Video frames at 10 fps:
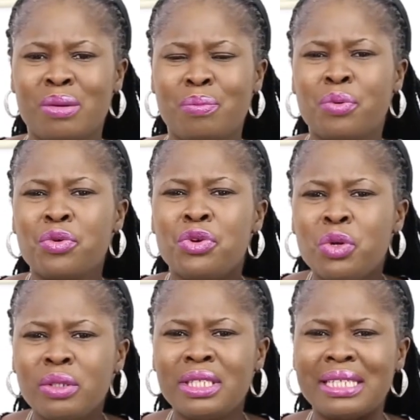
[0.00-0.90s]

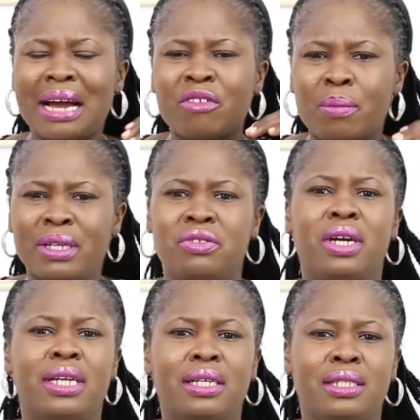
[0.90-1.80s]
producing that raw
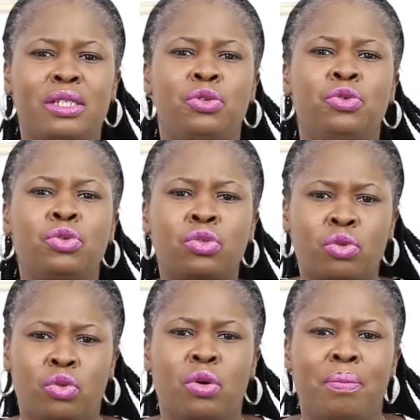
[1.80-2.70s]
material that they use
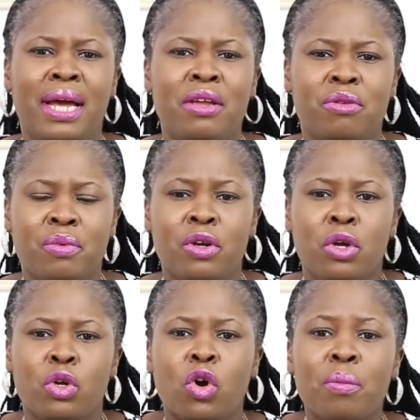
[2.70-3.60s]
to supply it. But
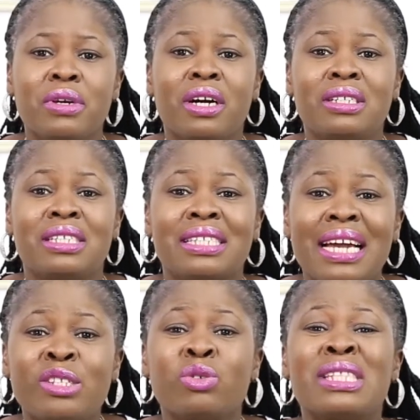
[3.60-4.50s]
your company now
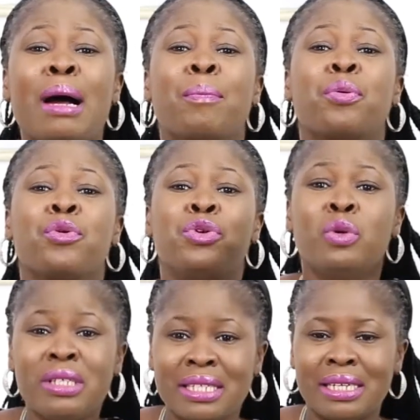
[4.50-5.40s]
decides to start
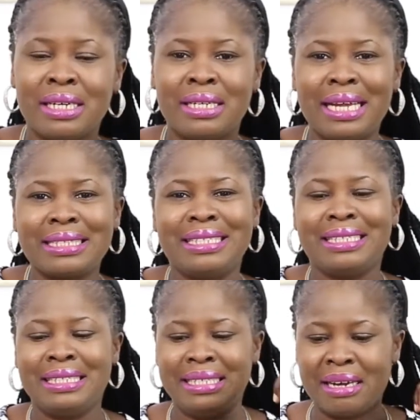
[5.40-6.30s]
producing. That
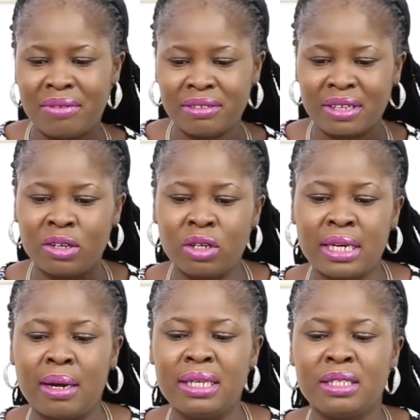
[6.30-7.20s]
is diversification,
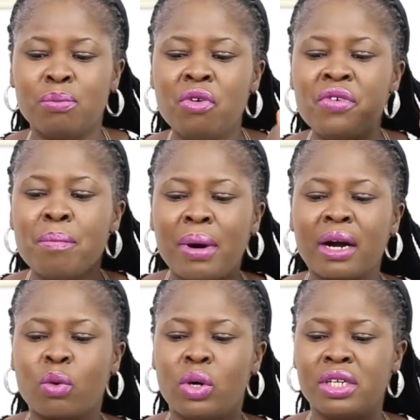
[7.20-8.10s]
that is moving
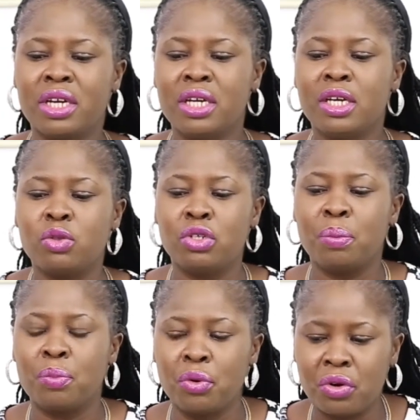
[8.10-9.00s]
backward into the
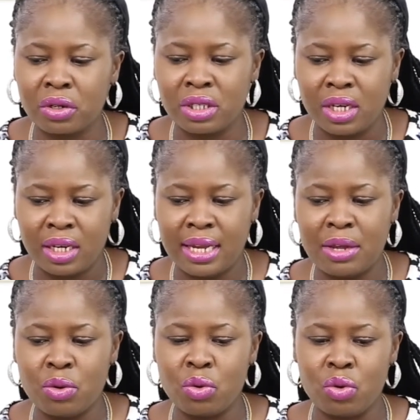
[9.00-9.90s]
product
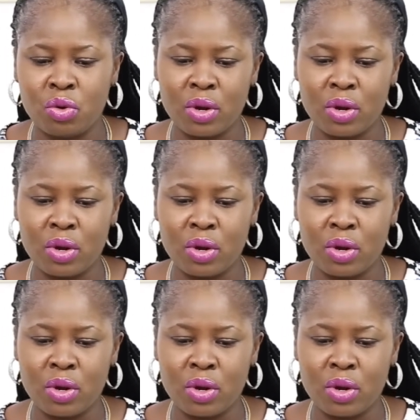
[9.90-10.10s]
that you